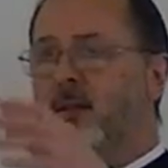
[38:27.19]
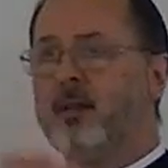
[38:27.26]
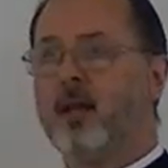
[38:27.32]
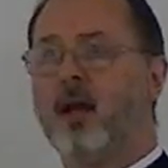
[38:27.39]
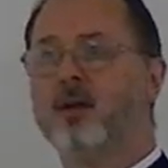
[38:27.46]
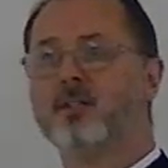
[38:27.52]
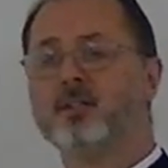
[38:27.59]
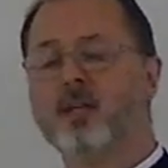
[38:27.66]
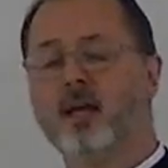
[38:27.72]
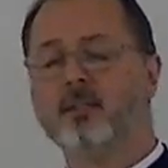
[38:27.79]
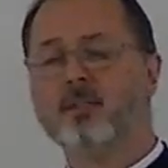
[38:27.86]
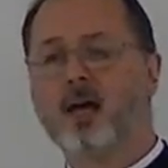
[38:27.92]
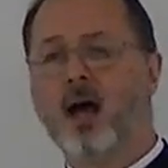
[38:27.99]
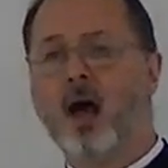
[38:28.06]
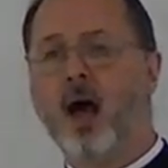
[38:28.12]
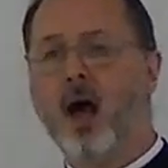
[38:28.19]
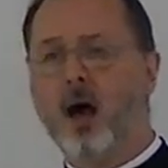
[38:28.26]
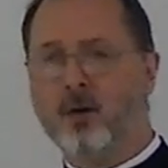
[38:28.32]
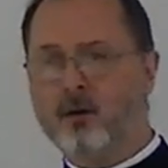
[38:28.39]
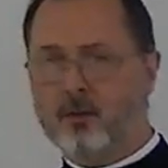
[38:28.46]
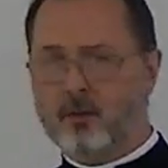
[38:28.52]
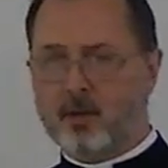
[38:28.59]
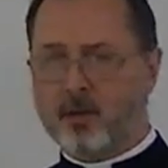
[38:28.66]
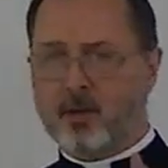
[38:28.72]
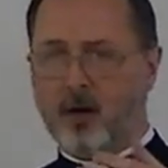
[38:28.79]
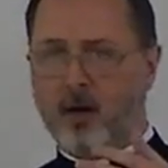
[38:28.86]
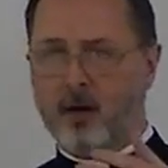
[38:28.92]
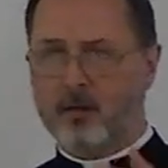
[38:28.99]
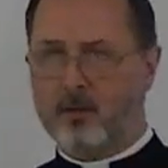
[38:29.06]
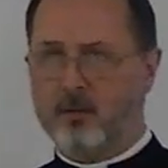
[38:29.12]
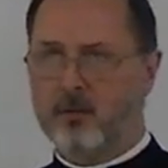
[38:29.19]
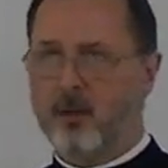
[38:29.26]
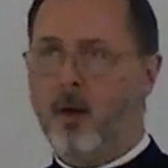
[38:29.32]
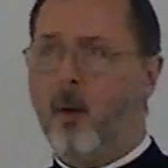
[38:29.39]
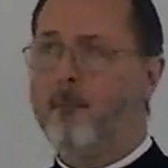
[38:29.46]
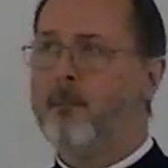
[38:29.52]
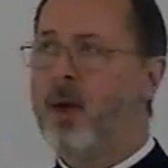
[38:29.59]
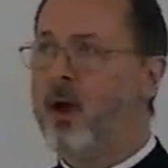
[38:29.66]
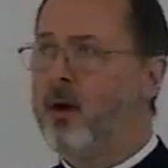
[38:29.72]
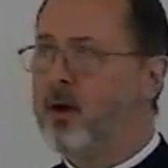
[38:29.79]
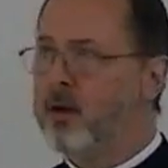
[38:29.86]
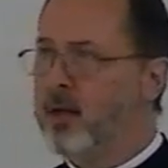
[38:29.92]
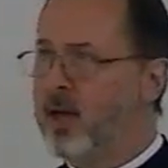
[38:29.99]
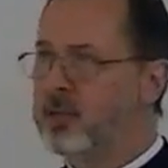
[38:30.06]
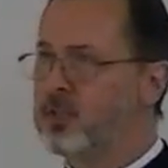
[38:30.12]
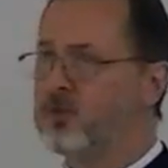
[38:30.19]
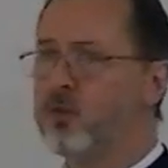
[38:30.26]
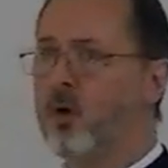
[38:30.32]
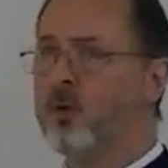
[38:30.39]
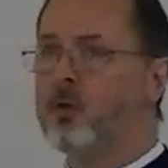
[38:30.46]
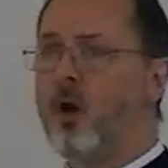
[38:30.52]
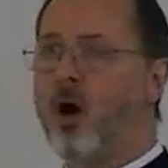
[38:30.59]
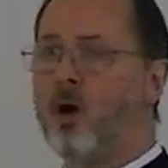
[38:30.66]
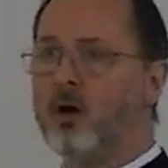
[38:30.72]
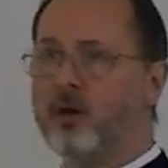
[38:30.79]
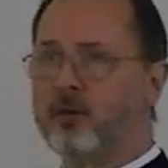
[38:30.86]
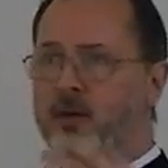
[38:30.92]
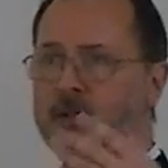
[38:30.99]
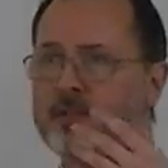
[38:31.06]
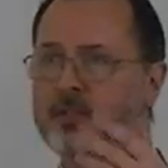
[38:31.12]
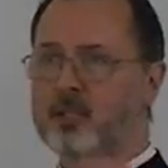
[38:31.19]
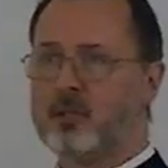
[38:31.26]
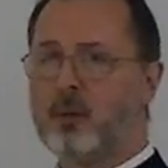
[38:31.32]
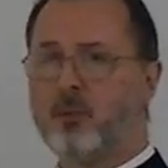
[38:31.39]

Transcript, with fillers: They are sent out of the garden. Paradise no longer exists.